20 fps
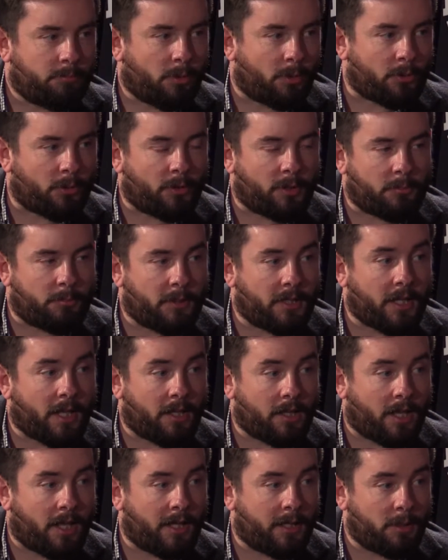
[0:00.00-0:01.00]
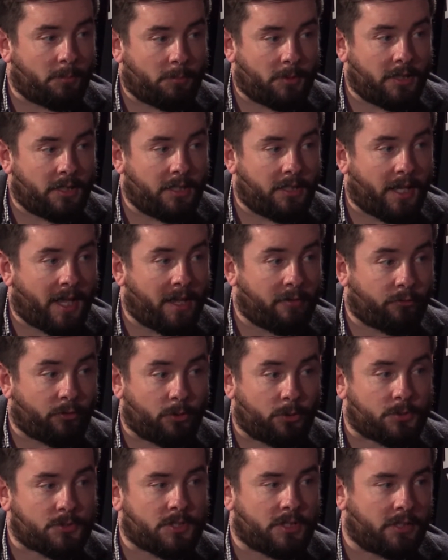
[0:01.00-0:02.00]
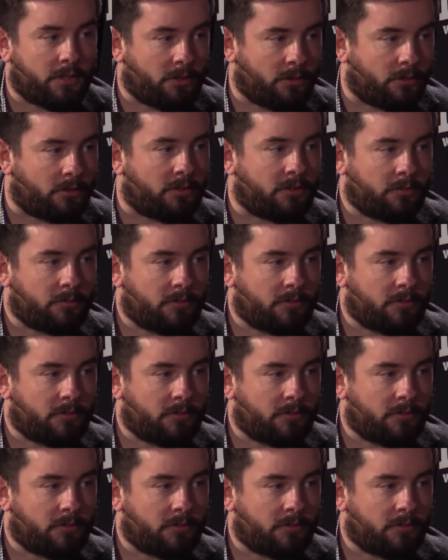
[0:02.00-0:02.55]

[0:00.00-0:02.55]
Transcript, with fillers: Polaroid, B L I P F O T O,